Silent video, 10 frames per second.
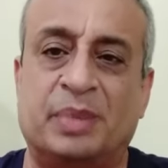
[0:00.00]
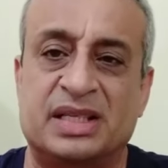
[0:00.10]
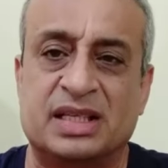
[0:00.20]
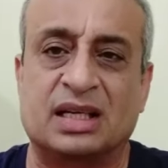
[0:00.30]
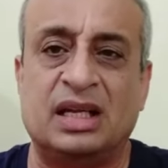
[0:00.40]

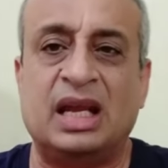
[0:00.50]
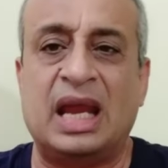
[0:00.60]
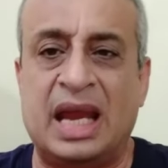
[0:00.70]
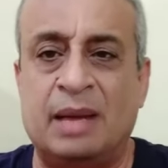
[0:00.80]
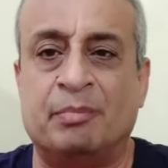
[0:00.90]

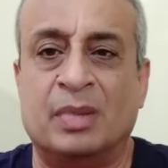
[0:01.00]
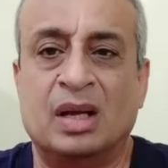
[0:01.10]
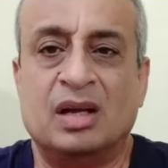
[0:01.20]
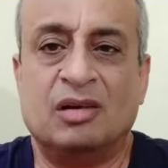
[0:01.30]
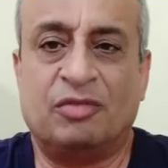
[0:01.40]
basically
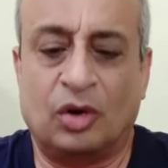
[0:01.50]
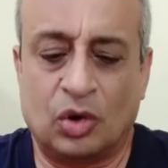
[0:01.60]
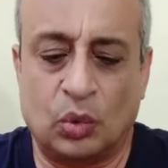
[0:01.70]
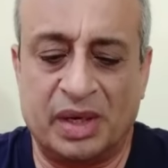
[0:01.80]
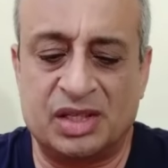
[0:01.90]
aim
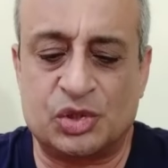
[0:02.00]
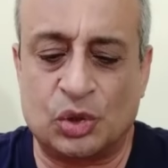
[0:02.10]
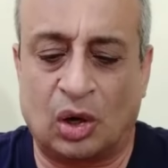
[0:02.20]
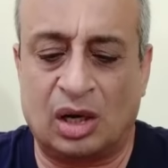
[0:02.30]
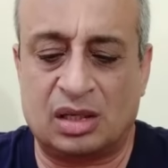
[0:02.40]
for going
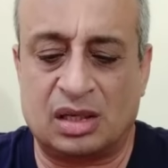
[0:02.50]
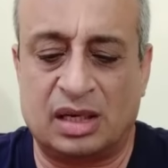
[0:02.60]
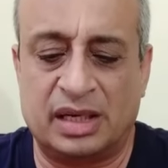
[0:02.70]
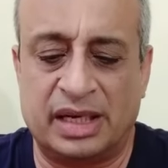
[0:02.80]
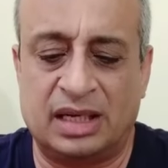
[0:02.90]
short
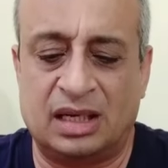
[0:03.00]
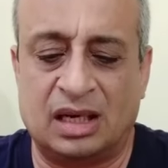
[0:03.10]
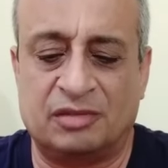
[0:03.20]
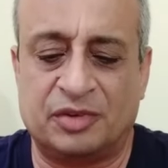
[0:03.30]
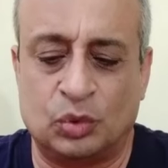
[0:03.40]
uh, in
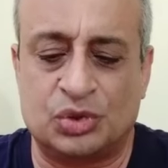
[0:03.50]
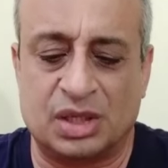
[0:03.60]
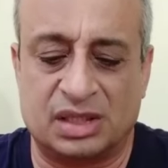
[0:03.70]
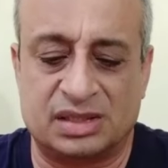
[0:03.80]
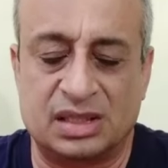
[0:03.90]
uh,
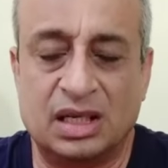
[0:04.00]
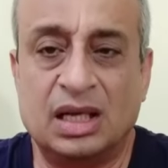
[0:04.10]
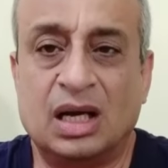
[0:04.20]
futures